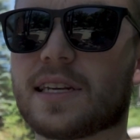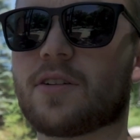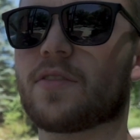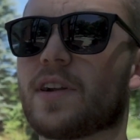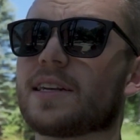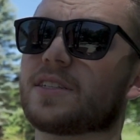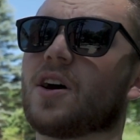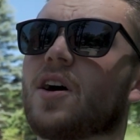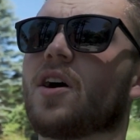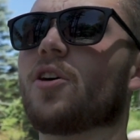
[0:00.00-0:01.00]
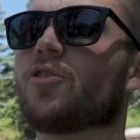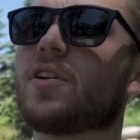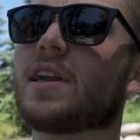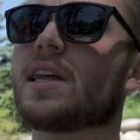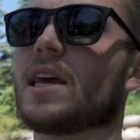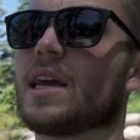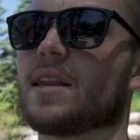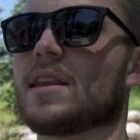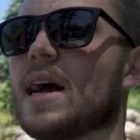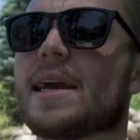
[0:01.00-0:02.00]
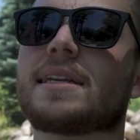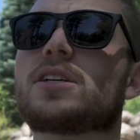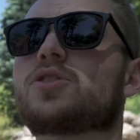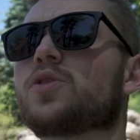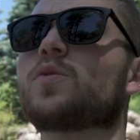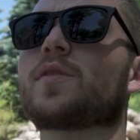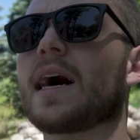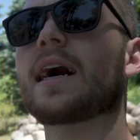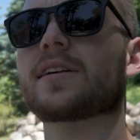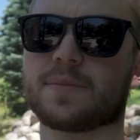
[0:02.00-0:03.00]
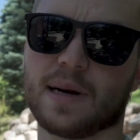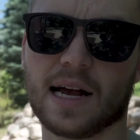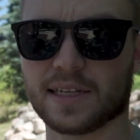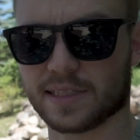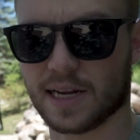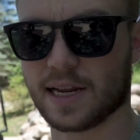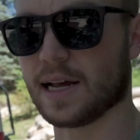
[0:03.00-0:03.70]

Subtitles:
Land Rover has 192,000 miles on it